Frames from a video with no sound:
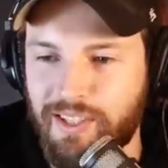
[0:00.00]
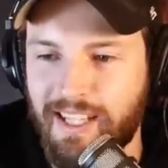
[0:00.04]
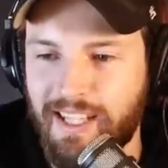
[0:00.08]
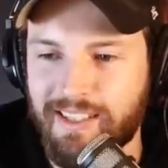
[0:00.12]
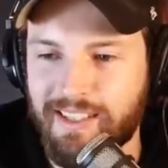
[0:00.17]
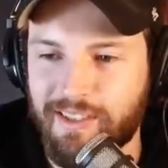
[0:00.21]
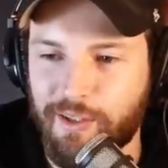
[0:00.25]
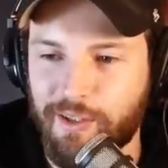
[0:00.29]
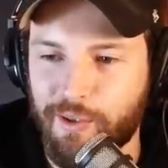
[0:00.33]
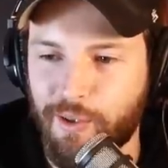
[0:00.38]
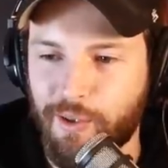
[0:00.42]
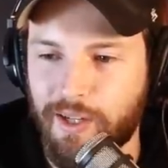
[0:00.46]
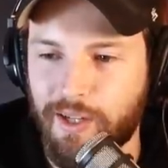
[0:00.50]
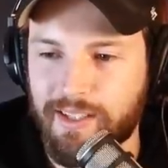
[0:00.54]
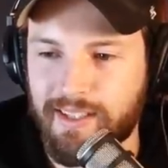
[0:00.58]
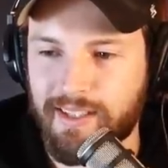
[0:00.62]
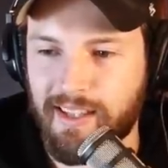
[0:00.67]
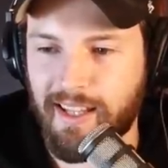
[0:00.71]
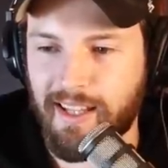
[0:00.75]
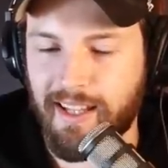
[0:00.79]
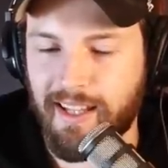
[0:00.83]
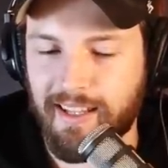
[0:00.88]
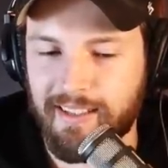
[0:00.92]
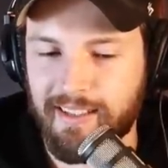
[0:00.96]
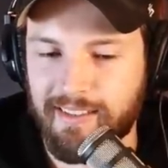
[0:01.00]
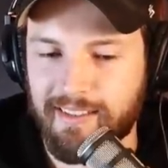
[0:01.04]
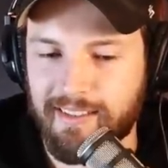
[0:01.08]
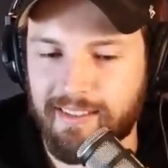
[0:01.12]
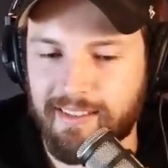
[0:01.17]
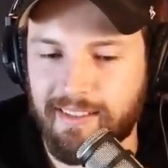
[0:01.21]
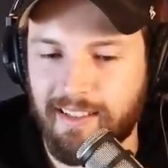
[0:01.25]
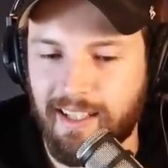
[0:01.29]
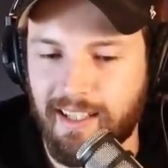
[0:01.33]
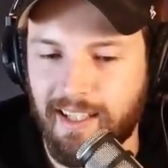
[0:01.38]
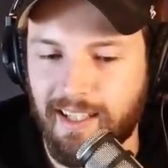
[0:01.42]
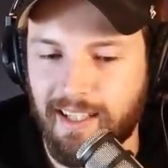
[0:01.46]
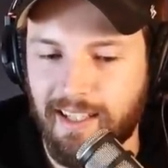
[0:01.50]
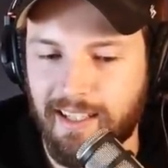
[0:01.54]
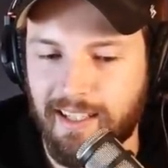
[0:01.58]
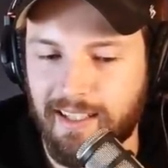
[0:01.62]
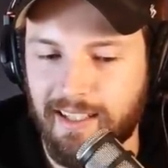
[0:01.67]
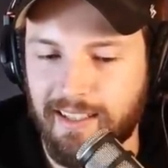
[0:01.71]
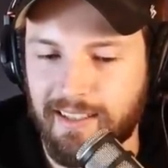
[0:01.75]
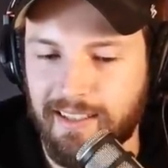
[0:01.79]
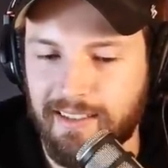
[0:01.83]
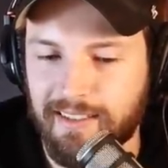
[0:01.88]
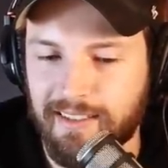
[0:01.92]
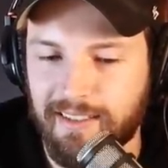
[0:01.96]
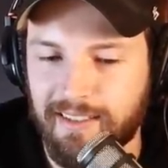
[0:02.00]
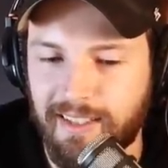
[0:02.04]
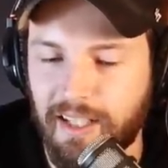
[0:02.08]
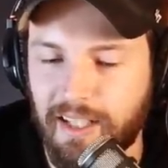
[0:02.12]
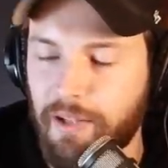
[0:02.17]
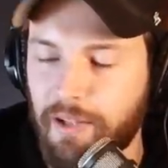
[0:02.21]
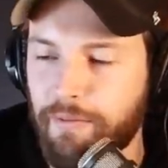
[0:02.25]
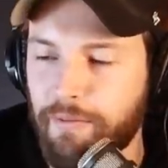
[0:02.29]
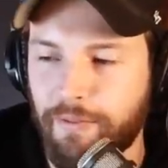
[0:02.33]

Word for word: but she has to trust that. Uh,